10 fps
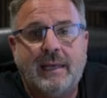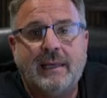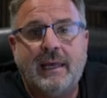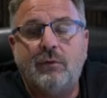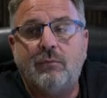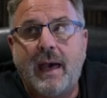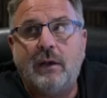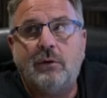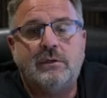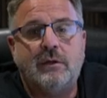Get it right
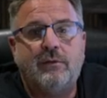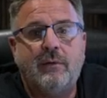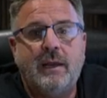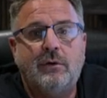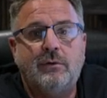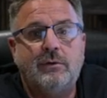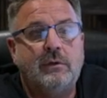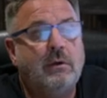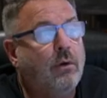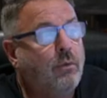up to
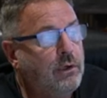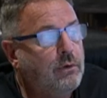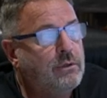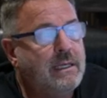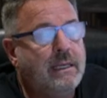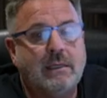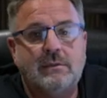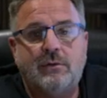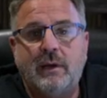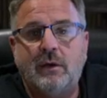300, or what you see as
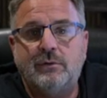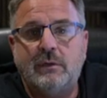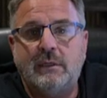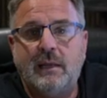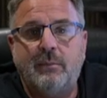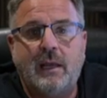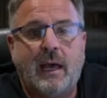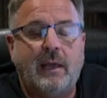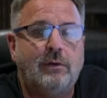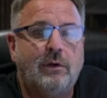300
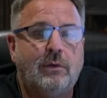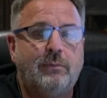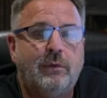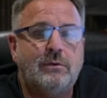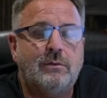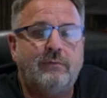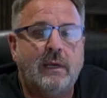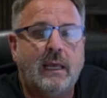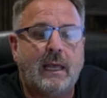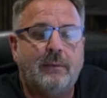DPI on your computer if you
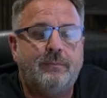can.